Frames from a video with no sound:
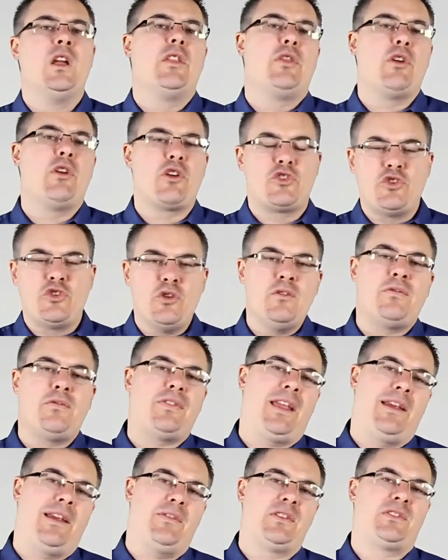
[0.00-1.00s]
There are two
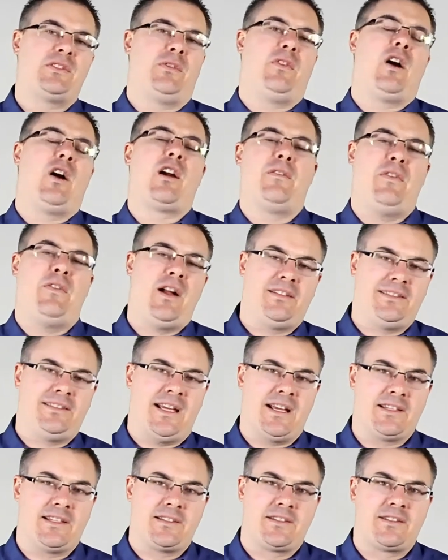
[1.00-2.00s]
flavors of RFL
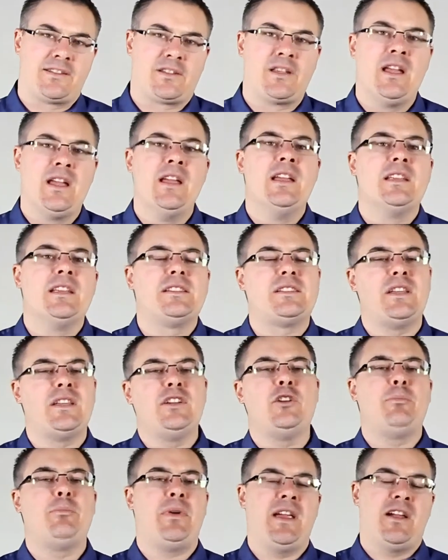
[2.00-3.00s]
tests,
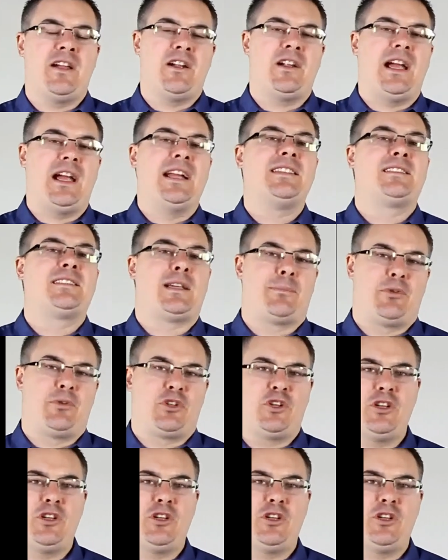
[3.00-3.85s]
single pair and separate